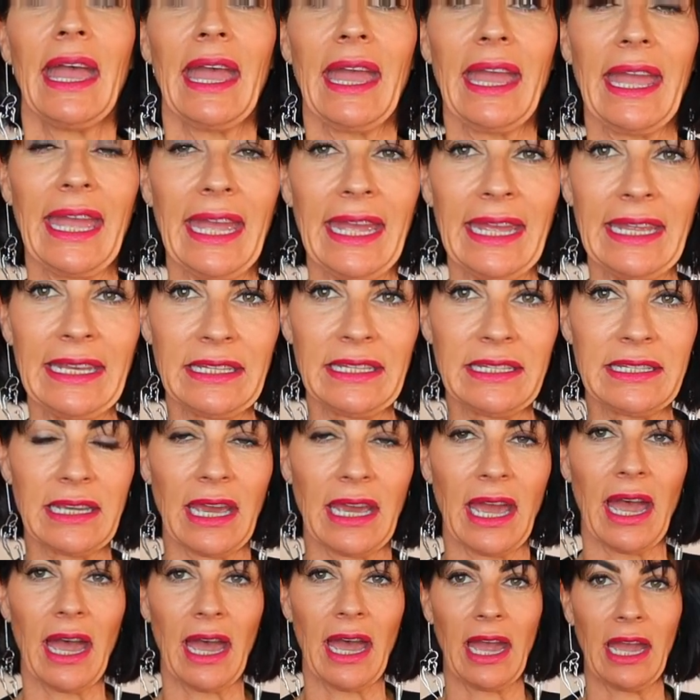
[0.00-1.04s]
and
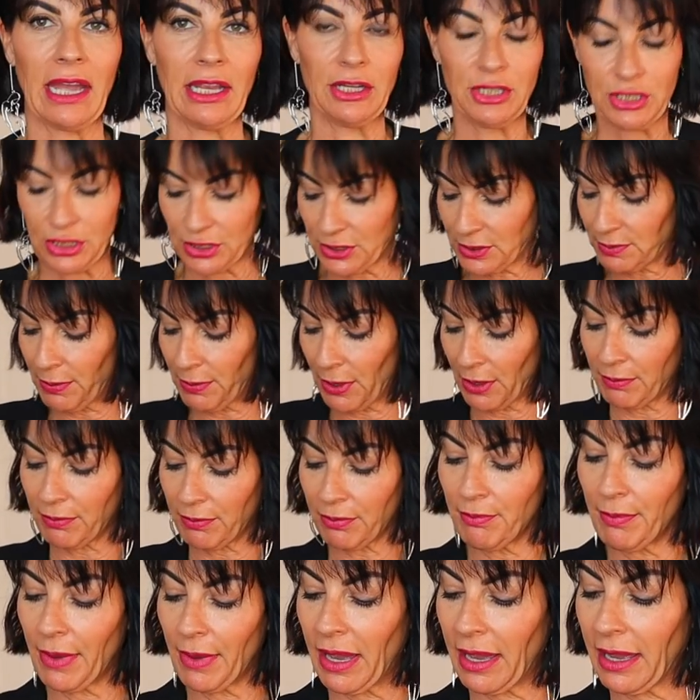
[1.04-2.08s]
I just
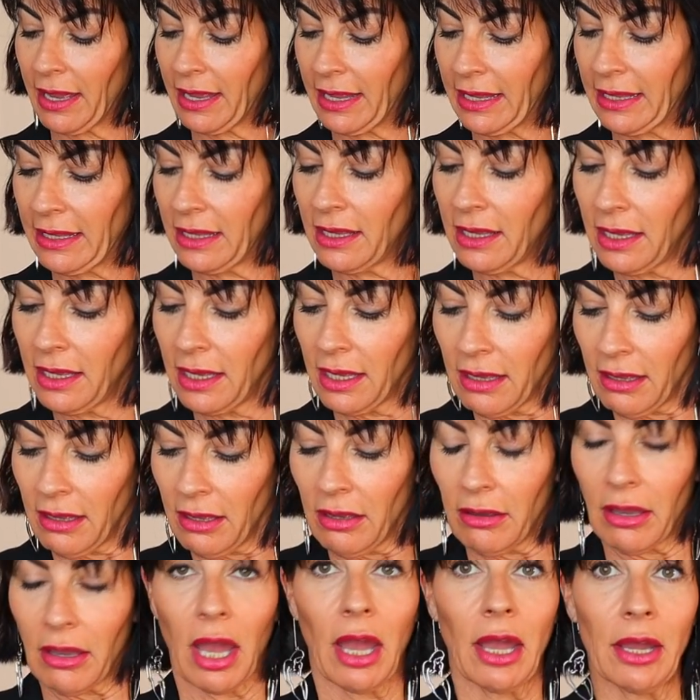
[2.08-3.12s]
popped my
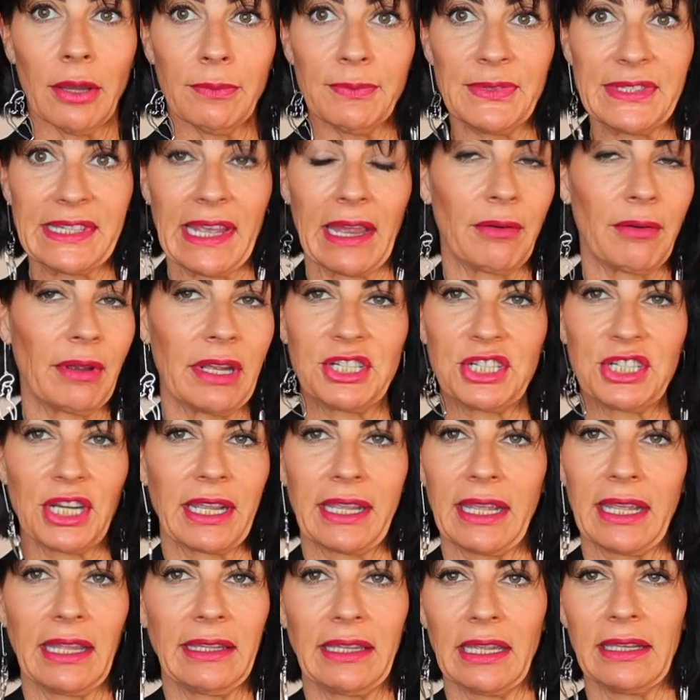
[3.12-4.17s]
Zara
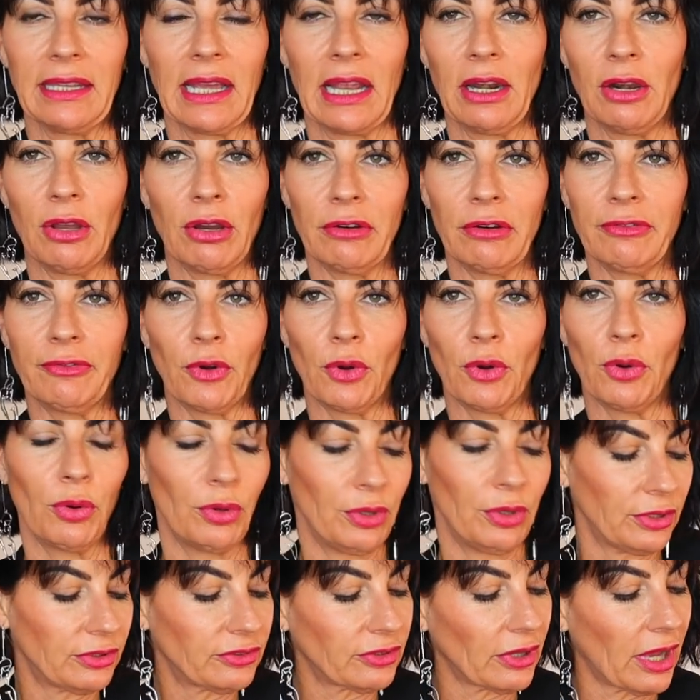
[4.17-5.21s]
jacket that I love
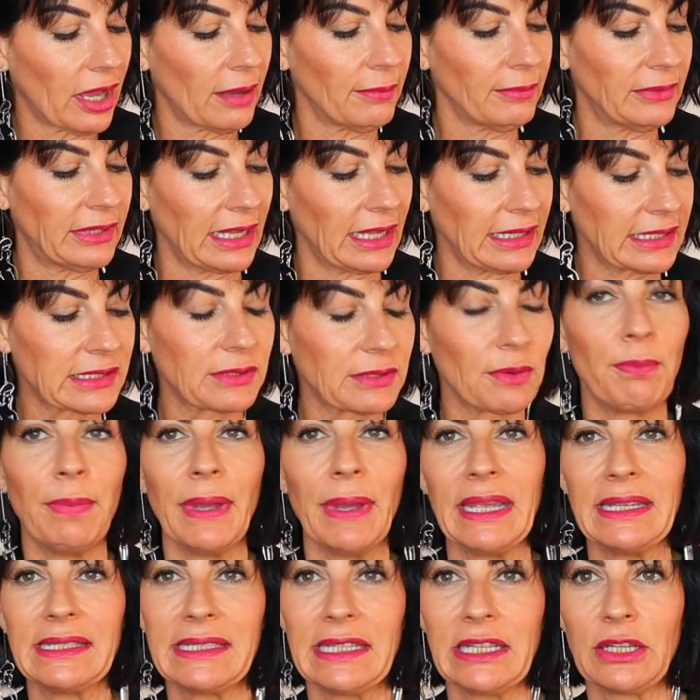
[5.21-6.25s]
all the time. That's a
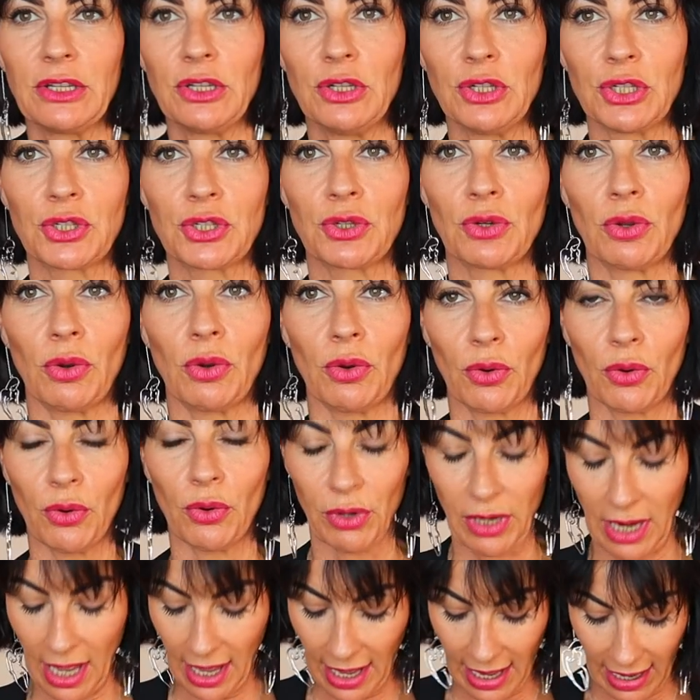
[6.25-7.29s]
basic you should
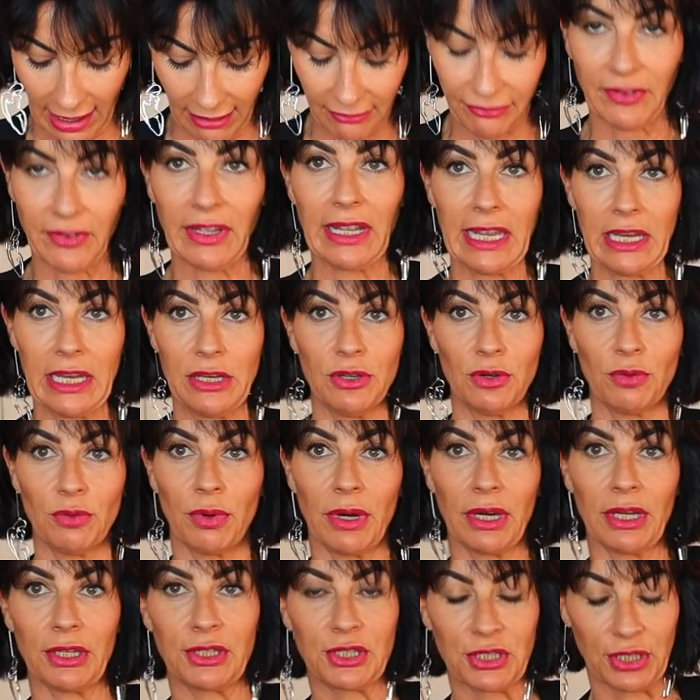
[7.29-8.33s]
all have in your
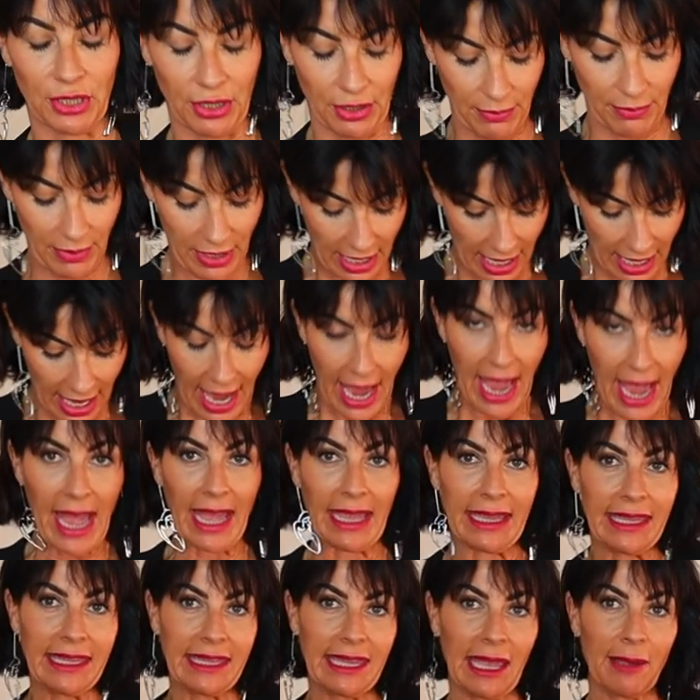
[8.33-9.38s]
wardrobe.
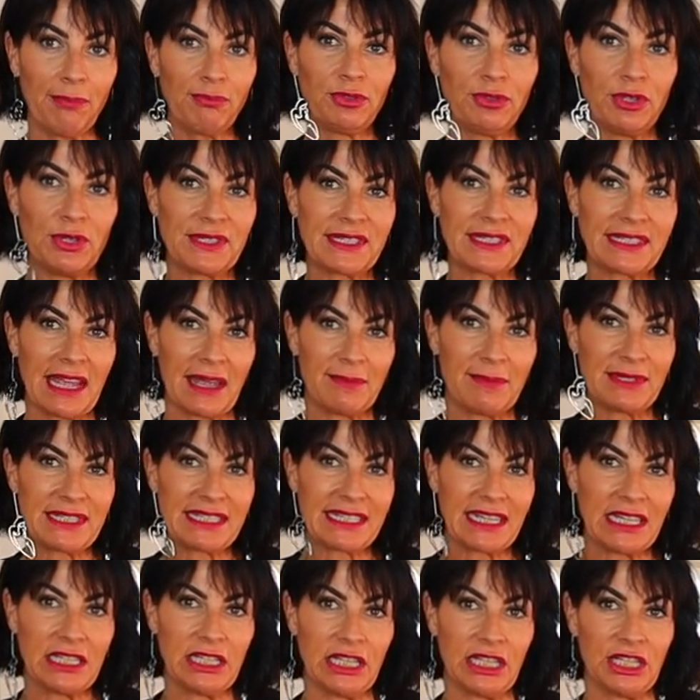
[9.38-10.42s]
I kept the same
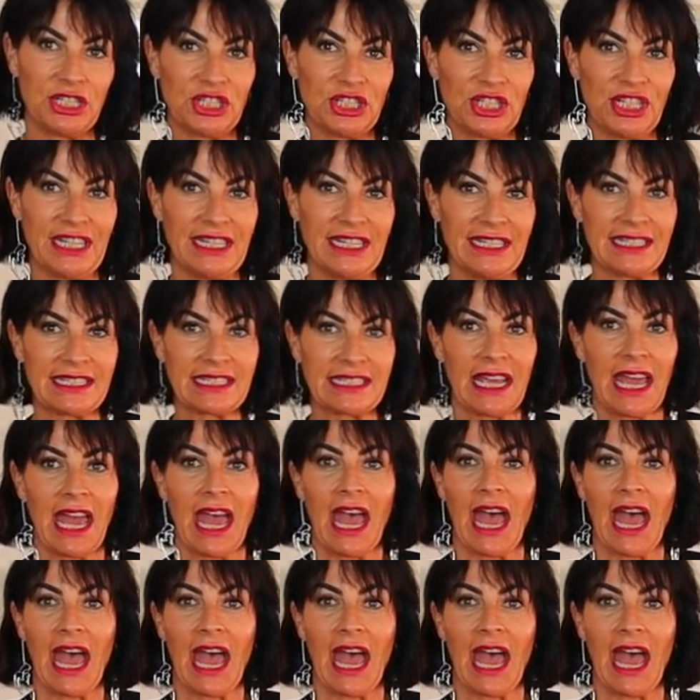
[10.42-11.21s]
skinny jeans.